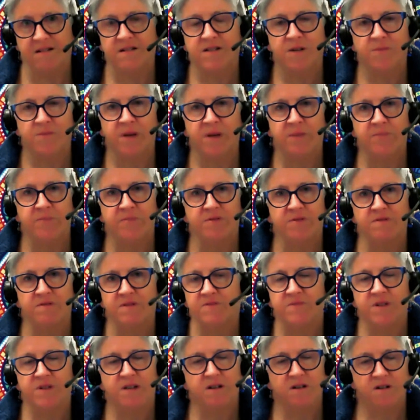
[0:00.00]
So people,
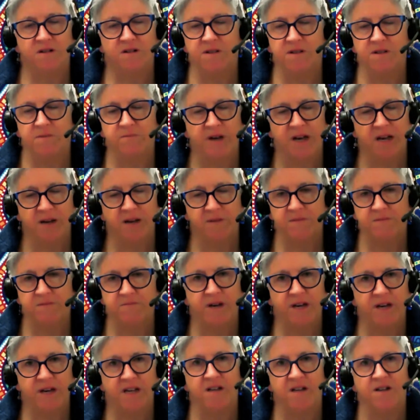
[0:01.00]
and we know that
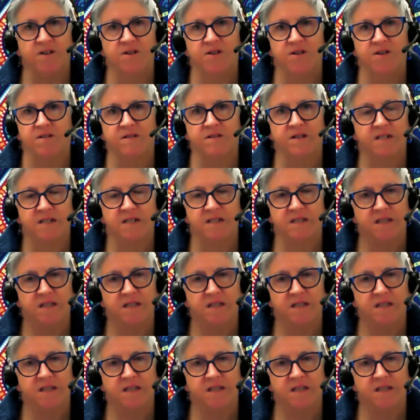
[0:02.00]
back injuries